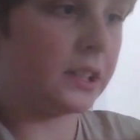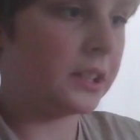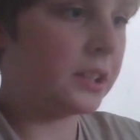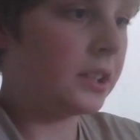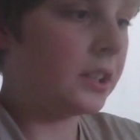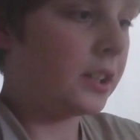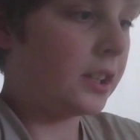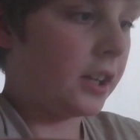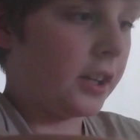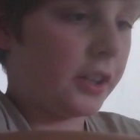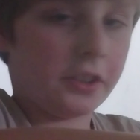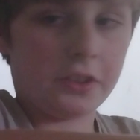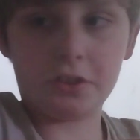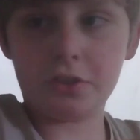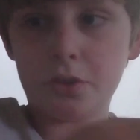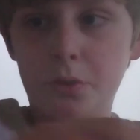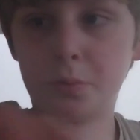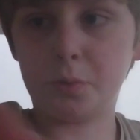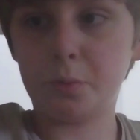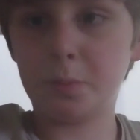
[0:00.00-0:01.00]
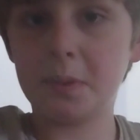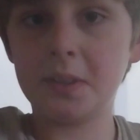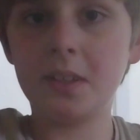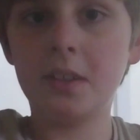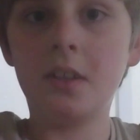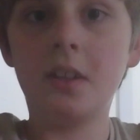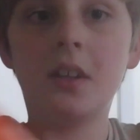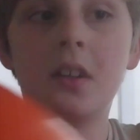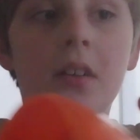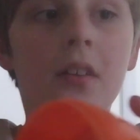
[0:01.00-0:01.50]
I already showed you
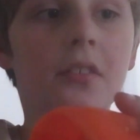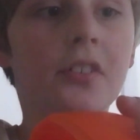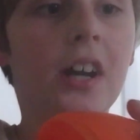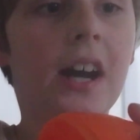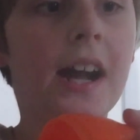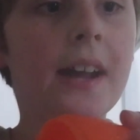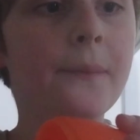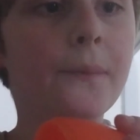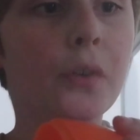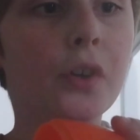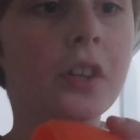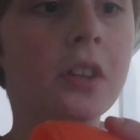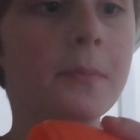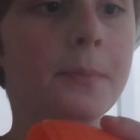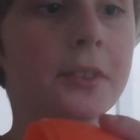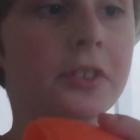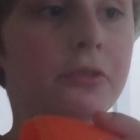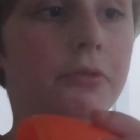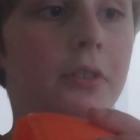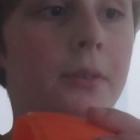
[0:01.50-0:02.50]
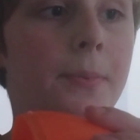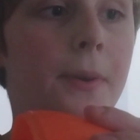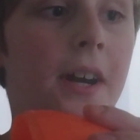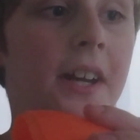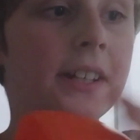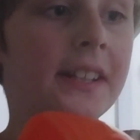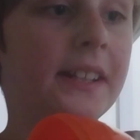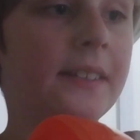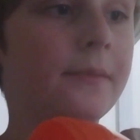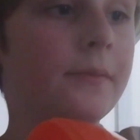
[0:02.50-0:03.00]
it. Time for the mystery
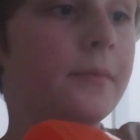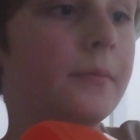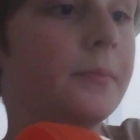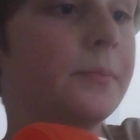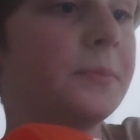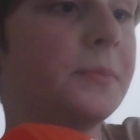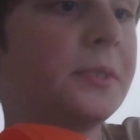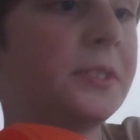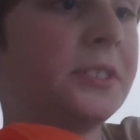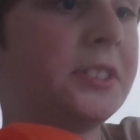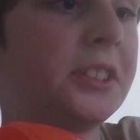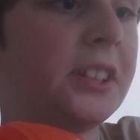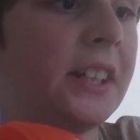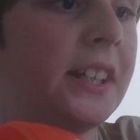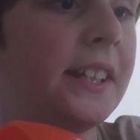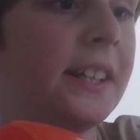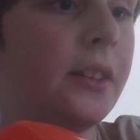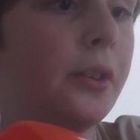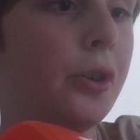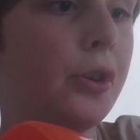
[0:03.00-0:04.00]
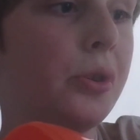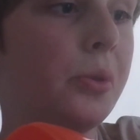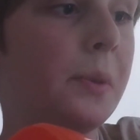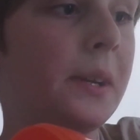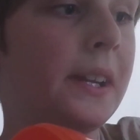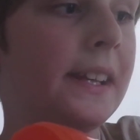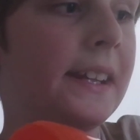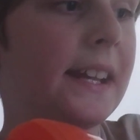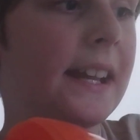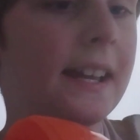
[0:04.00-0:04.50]
putty. See who
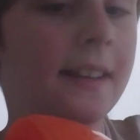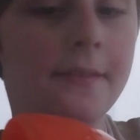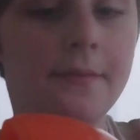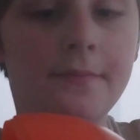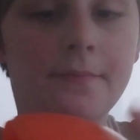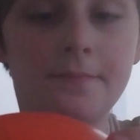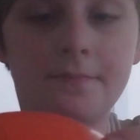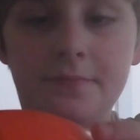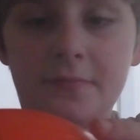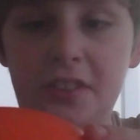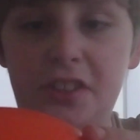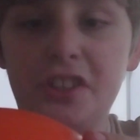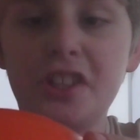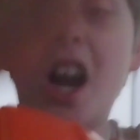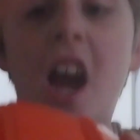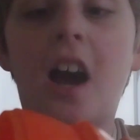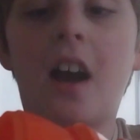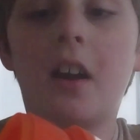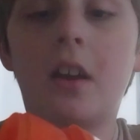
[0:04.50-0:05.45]
we get. Yo!